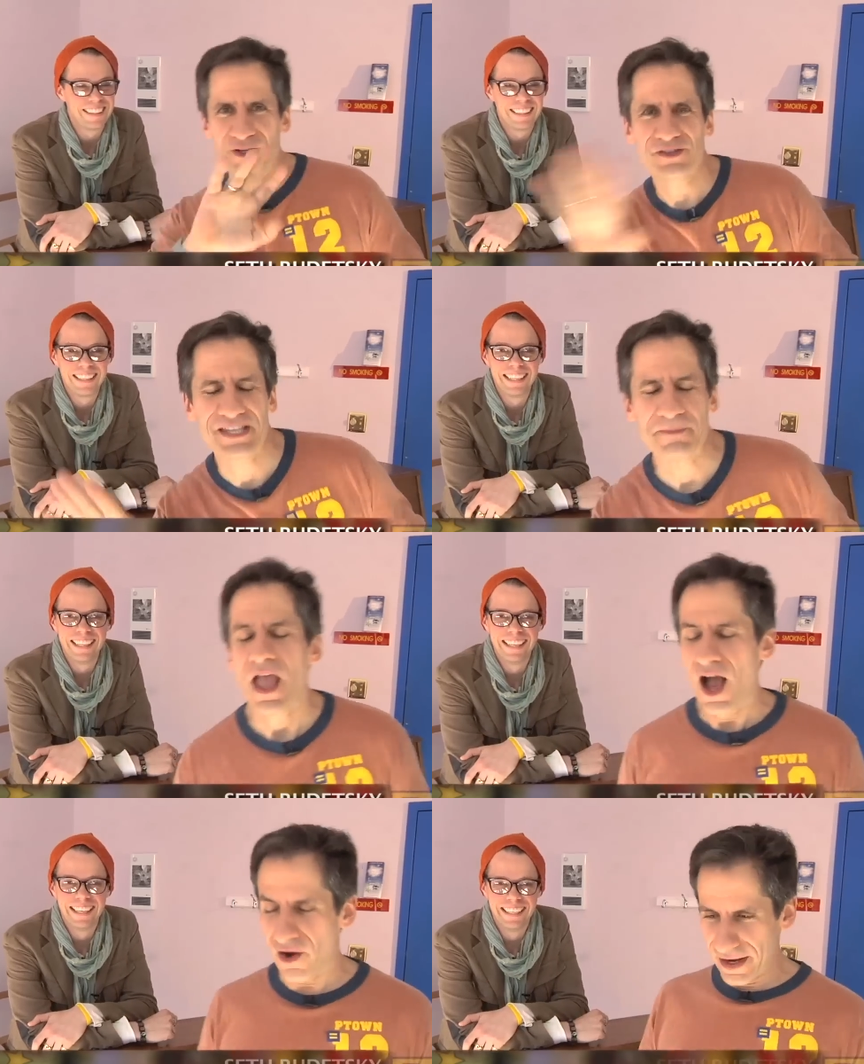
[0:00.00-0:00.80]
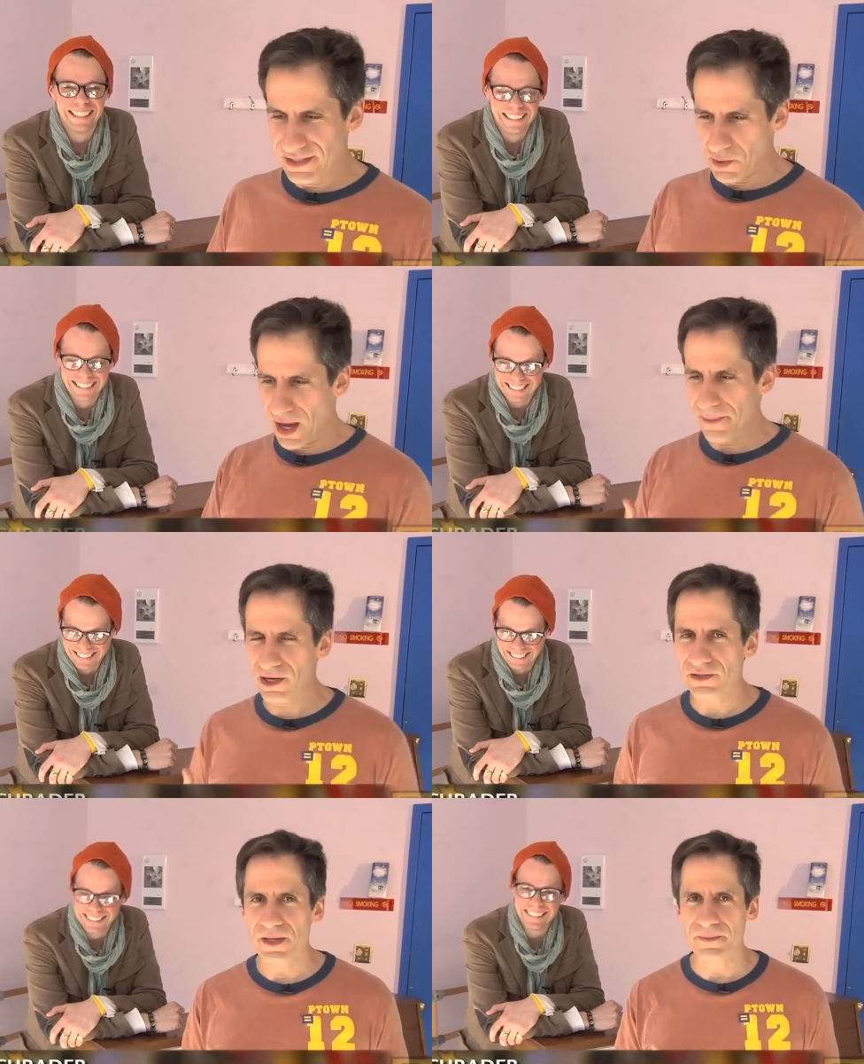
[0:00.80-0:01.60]
Speaker 1: You'll see. All right, so I'm in
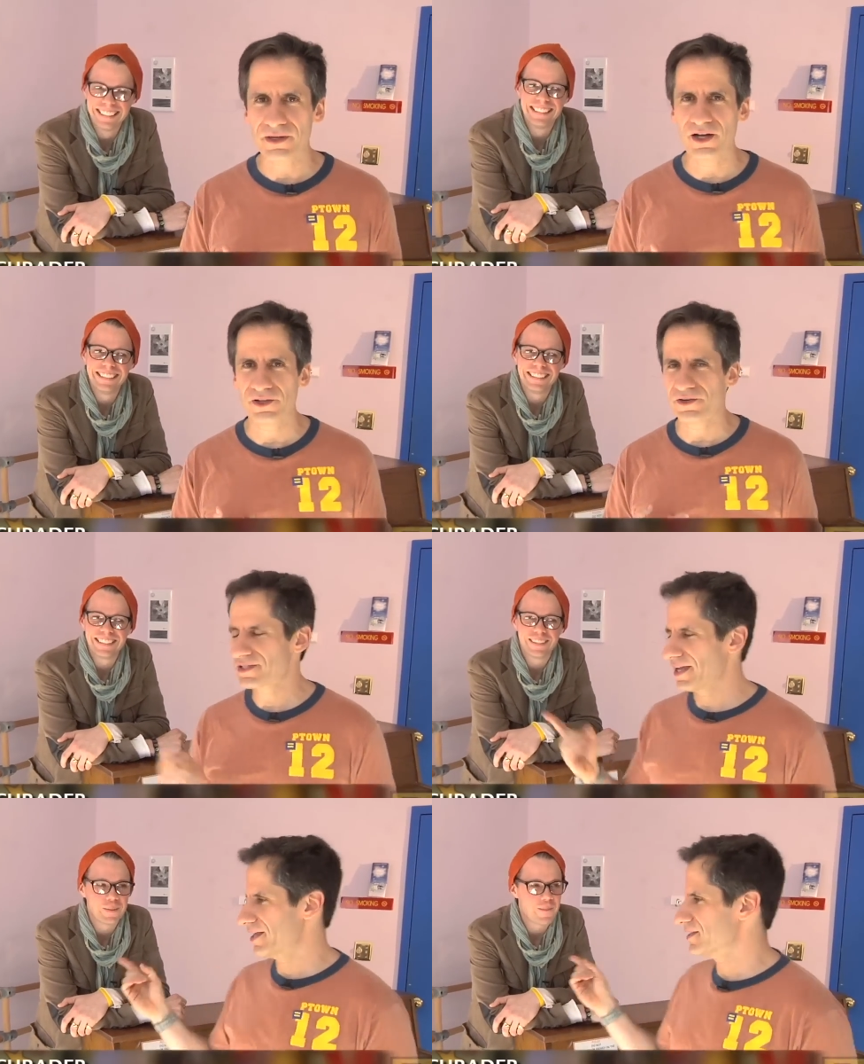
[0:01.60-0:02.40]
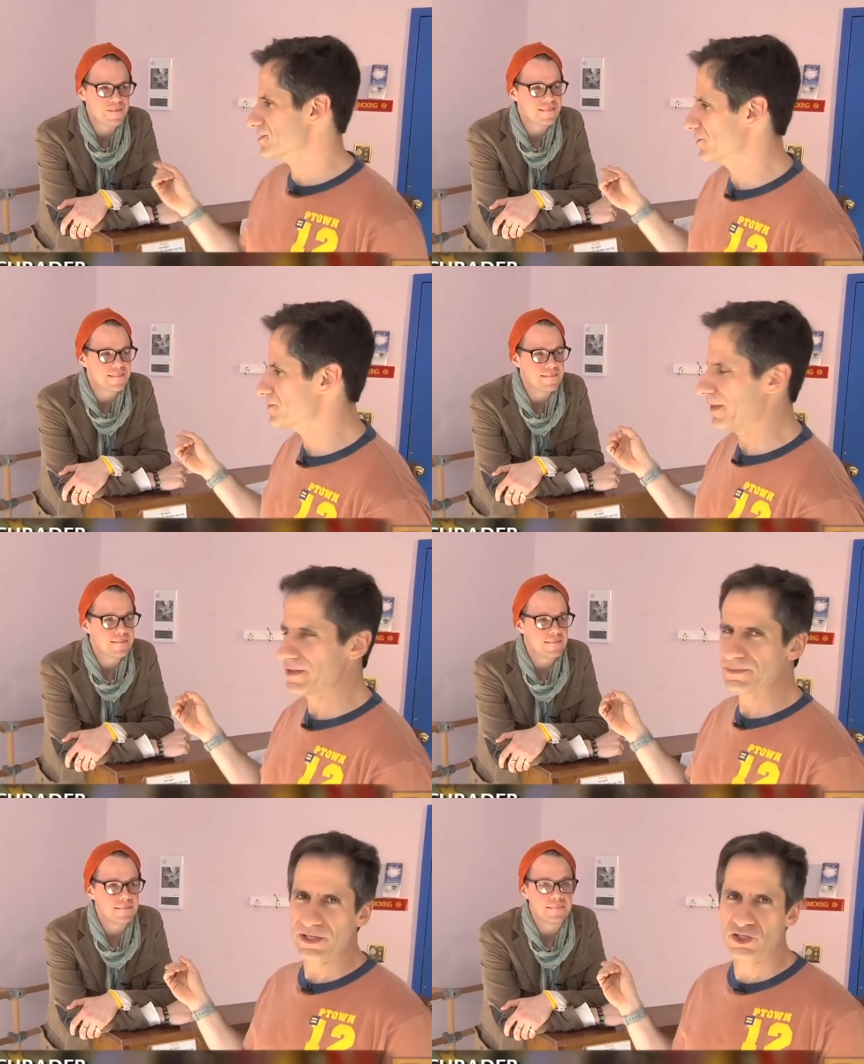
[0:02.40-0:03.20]
autumnal colors, and so is Ben.
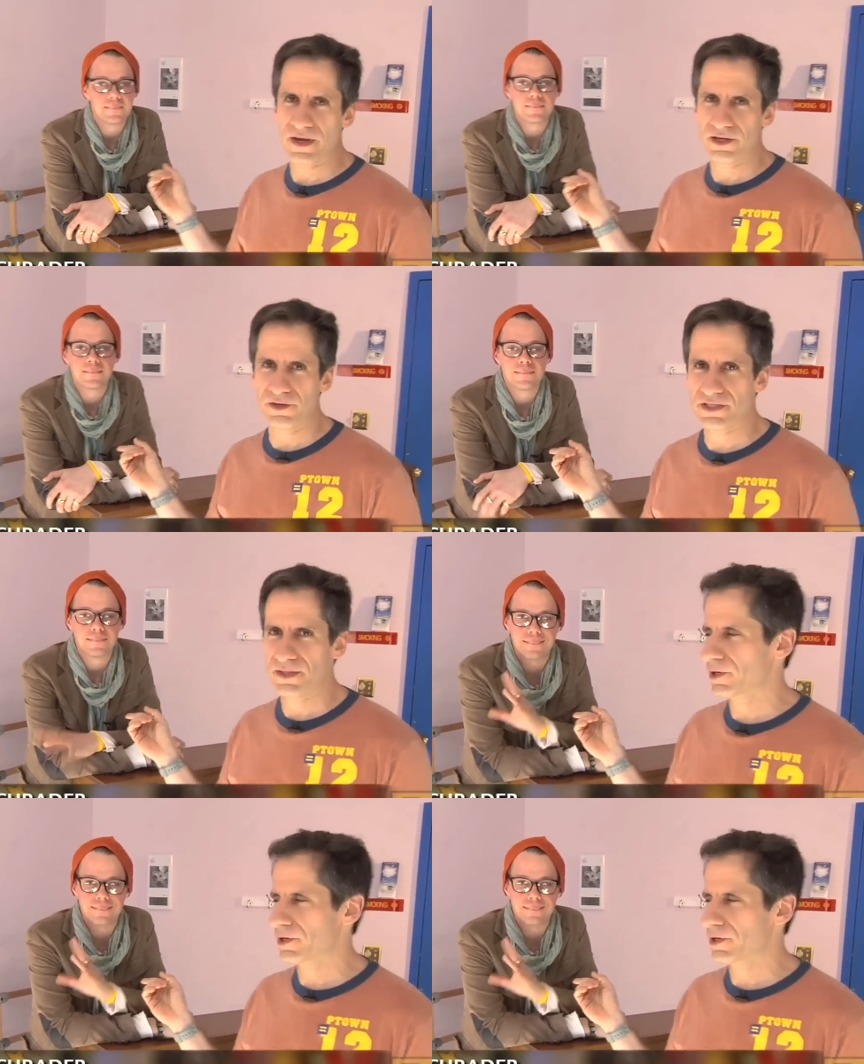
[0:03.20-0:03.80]
It's Ben Schrader, who's in the